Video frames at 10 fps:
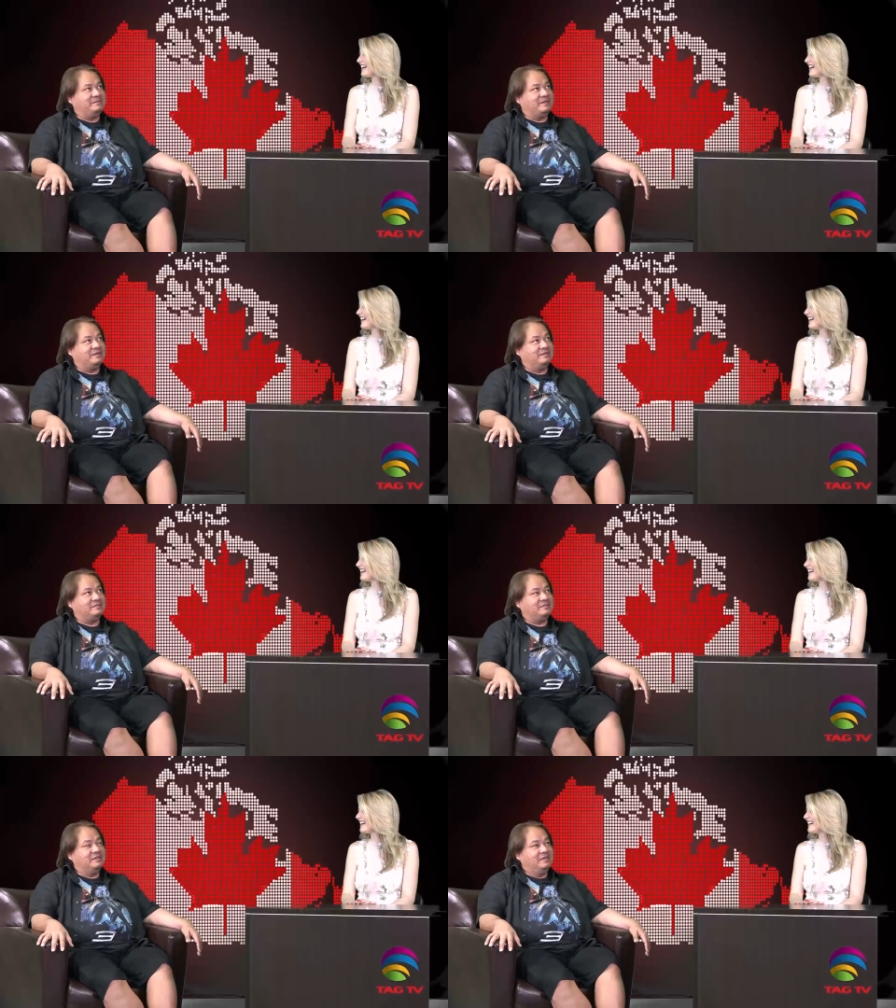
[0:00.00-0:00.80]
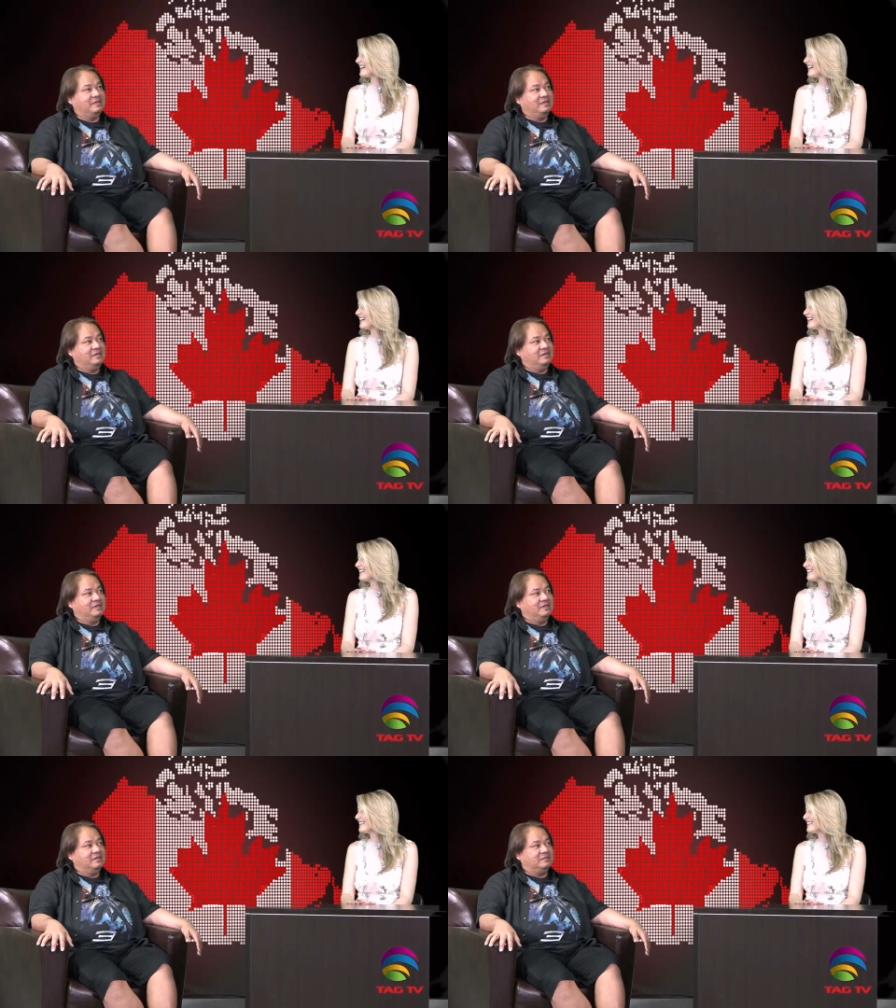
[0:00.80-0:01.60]
because
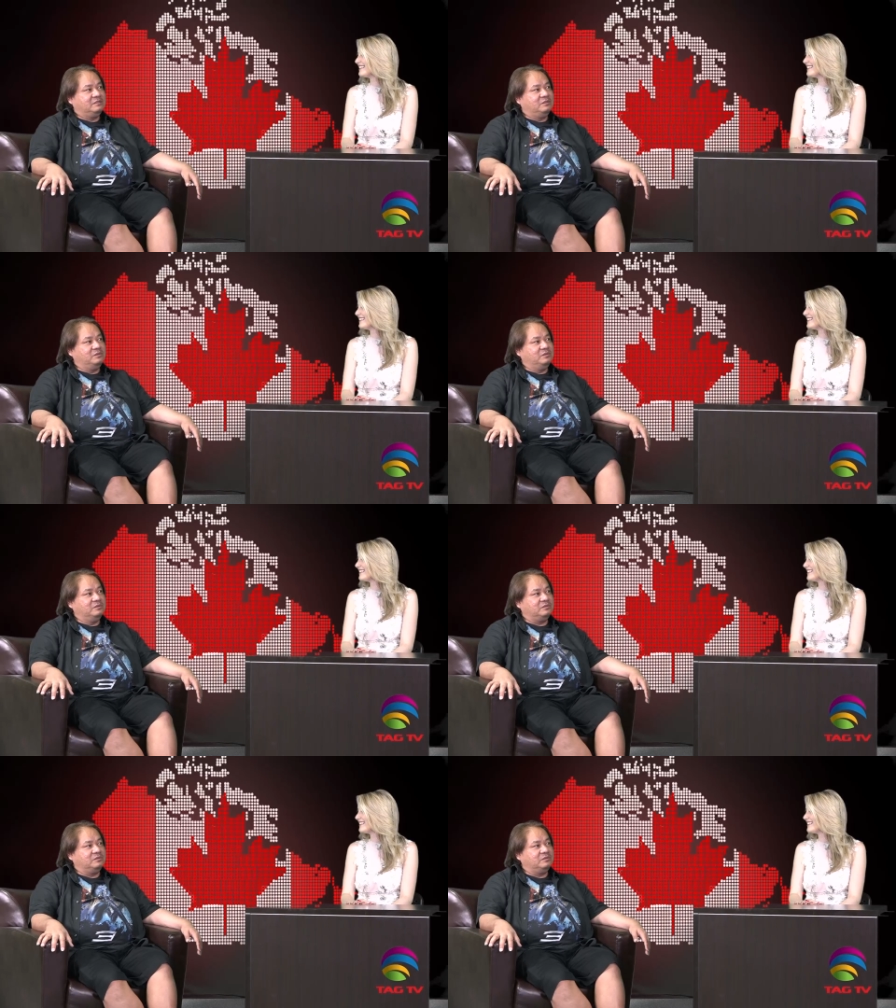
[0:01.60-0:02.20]
to